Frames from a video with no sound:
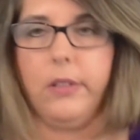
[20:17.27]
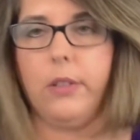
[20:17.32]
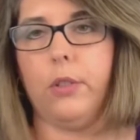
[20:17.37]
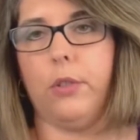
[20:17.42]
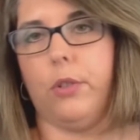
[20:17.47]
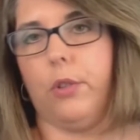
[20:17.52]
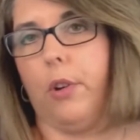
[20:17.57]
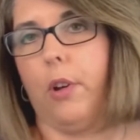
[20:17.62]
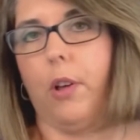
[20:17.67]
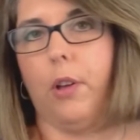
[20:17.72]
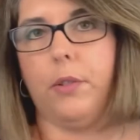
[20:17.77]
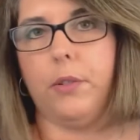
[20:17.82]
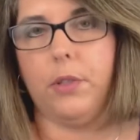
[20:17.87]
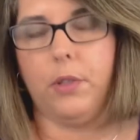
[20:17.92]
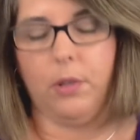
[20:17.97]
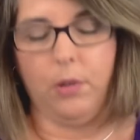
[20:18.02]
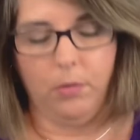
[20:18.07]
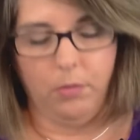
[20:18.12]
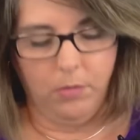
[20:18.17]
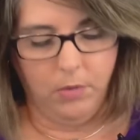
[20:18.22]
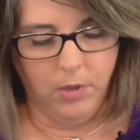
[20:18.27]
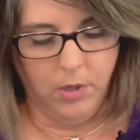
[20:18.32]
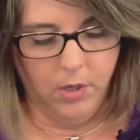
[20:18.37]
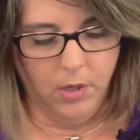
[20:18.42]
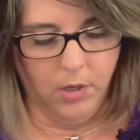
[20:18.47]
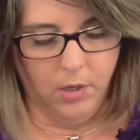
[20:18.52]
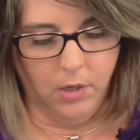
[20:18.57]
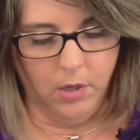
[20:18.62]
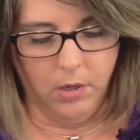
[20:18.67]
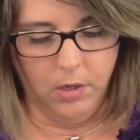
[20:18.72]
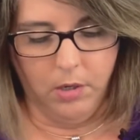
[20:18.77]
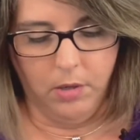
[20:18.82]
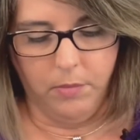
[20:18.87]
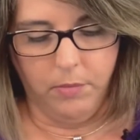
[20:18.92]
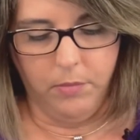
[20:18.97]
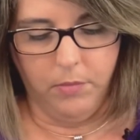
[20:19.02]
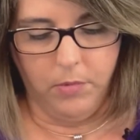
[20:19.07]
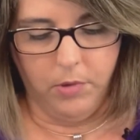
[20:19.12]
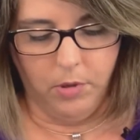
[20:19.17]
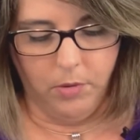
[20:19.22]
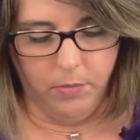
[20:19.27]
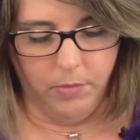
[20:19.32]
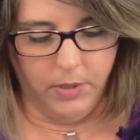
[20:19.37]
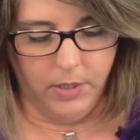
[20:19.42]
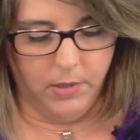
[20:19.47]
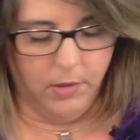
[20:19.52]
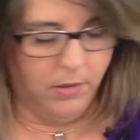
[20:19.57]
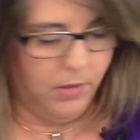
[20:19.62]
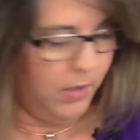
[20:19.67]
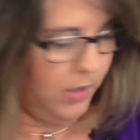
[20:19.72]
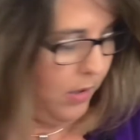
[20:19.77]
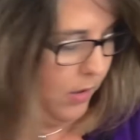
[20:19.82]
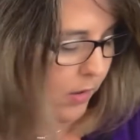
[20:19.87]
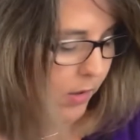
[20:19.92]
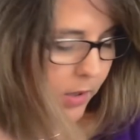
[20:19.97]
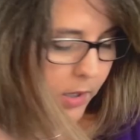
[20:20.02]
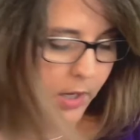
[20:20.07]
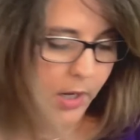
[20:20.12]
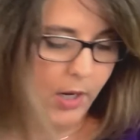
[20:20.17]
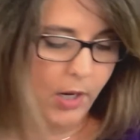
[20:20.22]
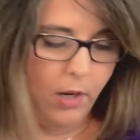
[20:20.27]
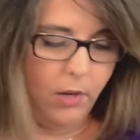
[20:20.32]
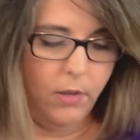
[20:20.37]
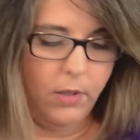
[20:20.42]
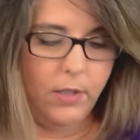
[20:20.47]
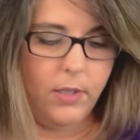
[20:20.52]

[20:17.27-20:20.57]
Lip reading: It's a shawl, so no big deal there.